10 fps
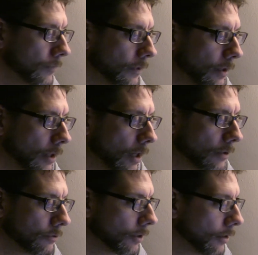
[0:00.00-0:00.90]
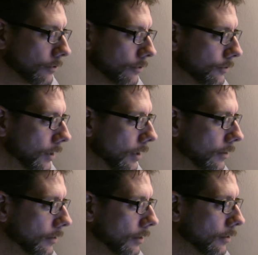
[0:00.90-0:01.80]
The authors also state,
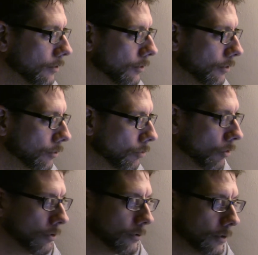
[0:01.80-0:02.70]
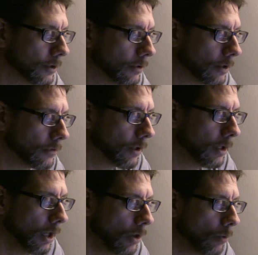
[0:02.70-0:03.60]
and then your quote is and that's fine.
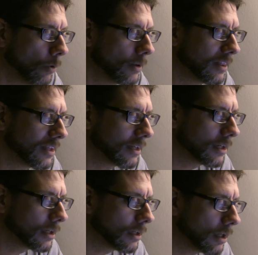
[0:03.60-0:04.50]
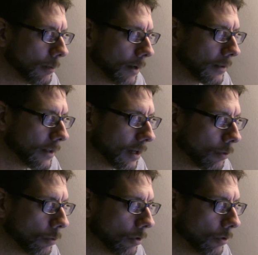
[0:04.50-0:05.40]
One thing about that
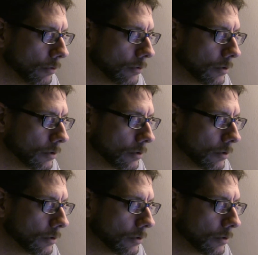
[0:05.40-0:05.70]
quote